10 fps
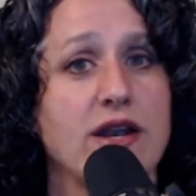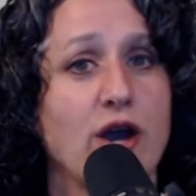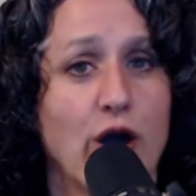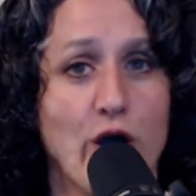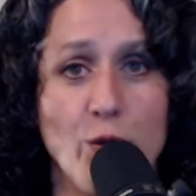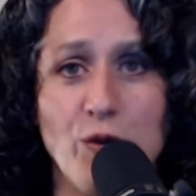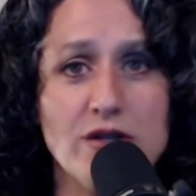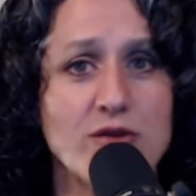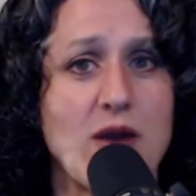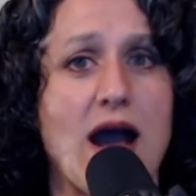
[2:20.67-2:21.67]
hope
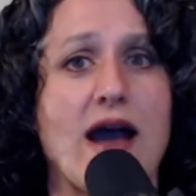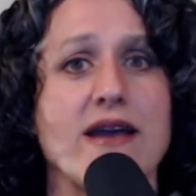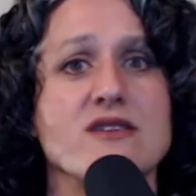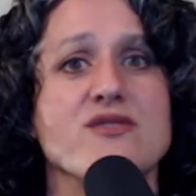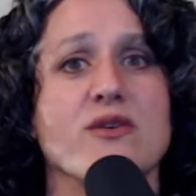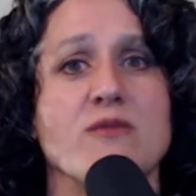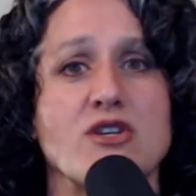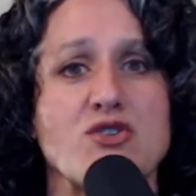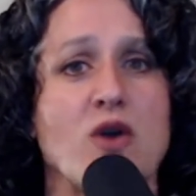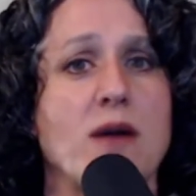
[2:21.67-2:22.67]
will arise from the
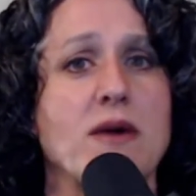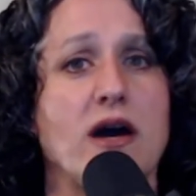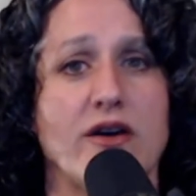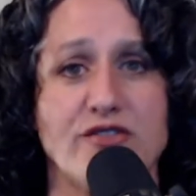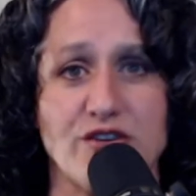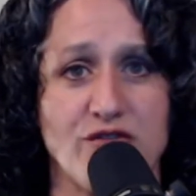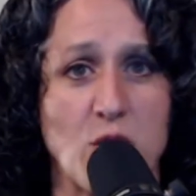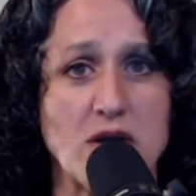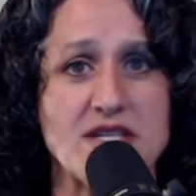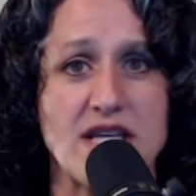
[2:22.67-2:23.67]
trauma of
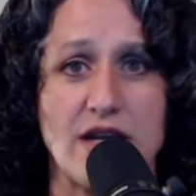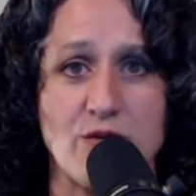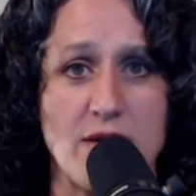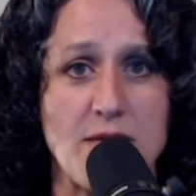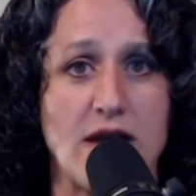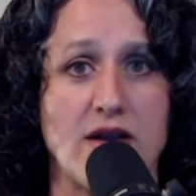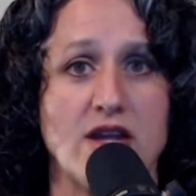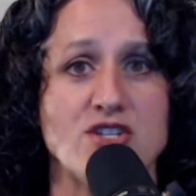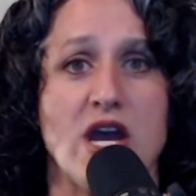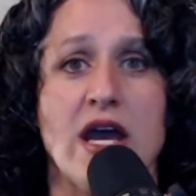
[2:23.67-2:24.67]
divorce and
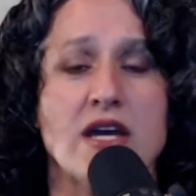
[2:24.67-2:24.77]
remarriage